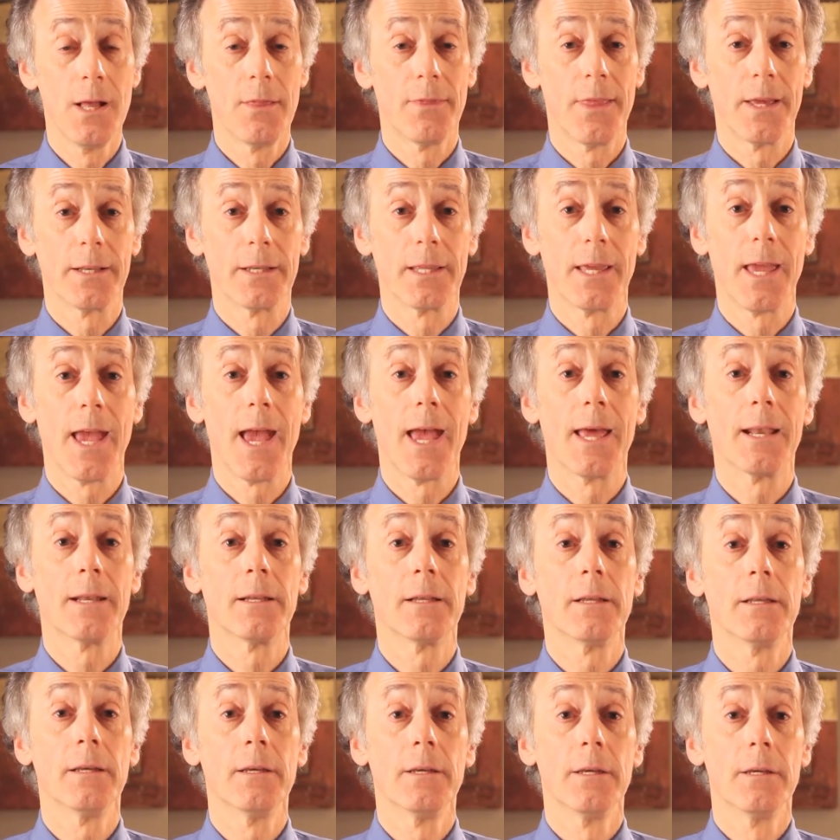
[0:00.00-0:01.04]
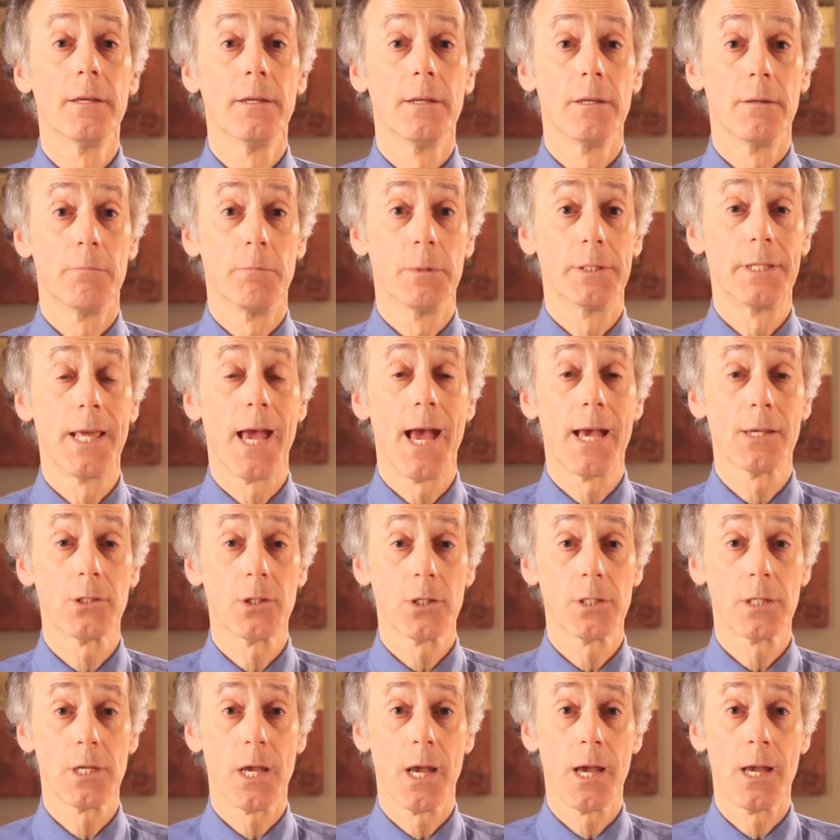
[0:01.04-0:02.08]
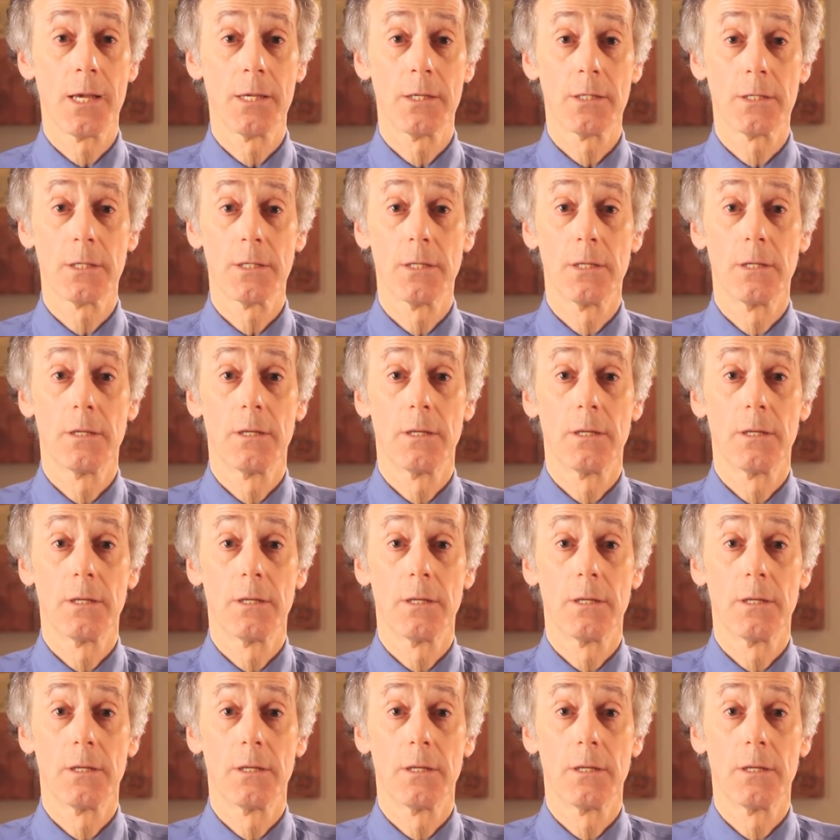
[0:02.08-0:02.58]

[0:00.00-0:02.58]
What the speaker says: that can metastasize,